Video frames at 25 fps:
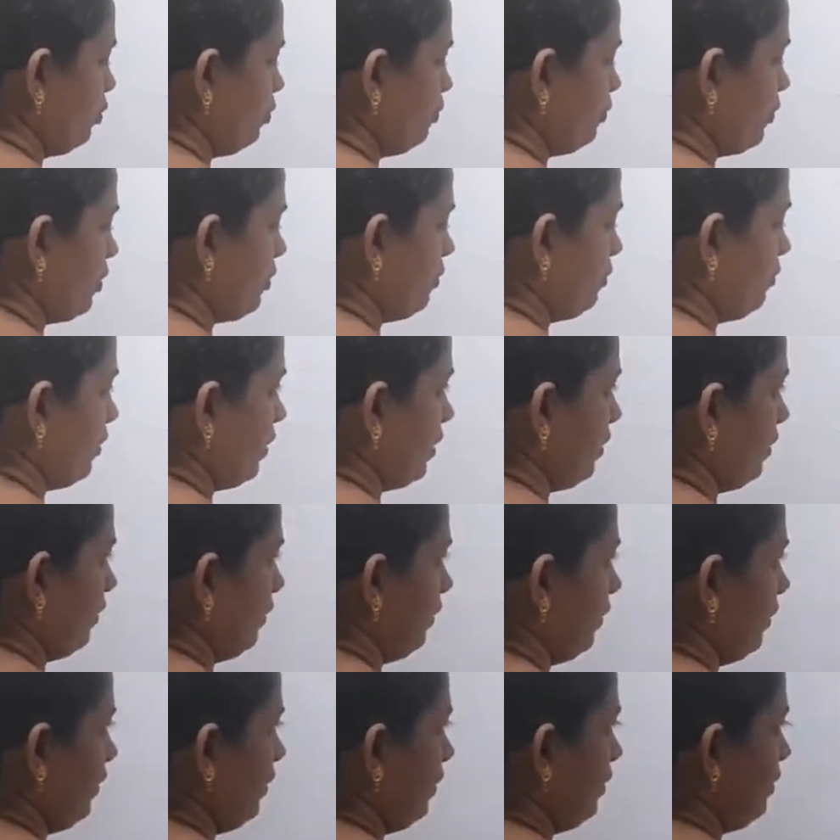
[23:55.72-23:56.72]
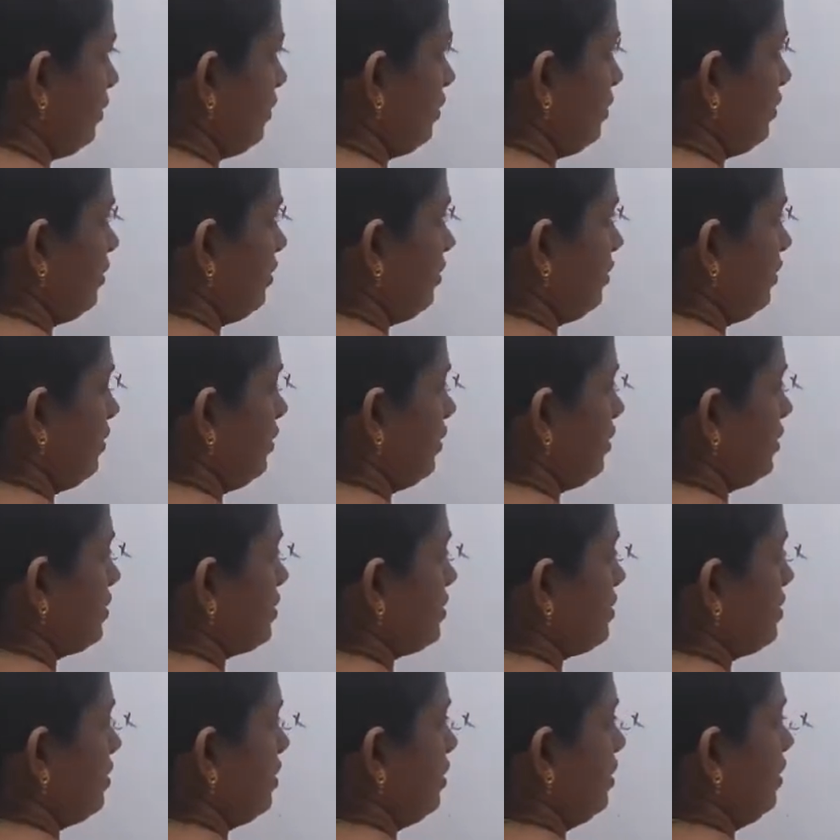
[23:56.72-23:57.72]
of henle,
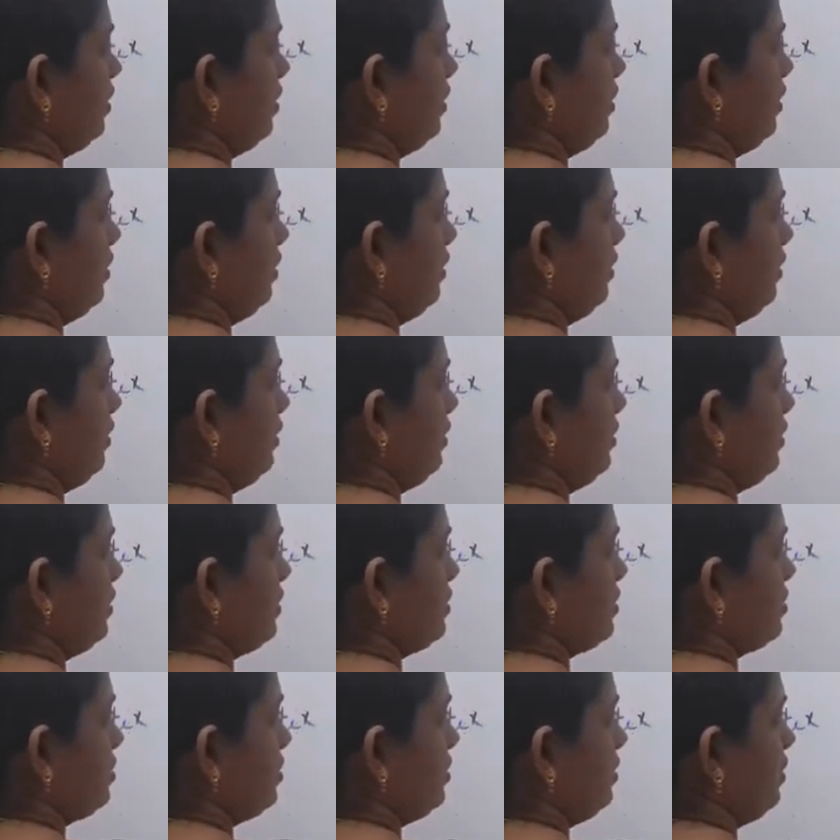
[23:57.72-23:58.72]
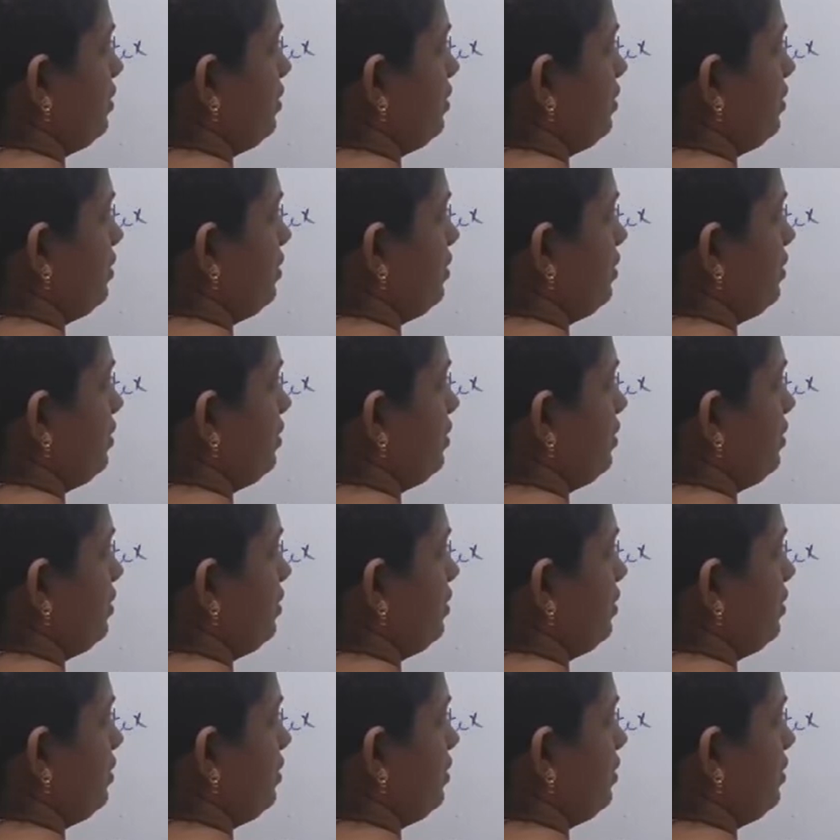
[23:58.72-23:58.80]
next distal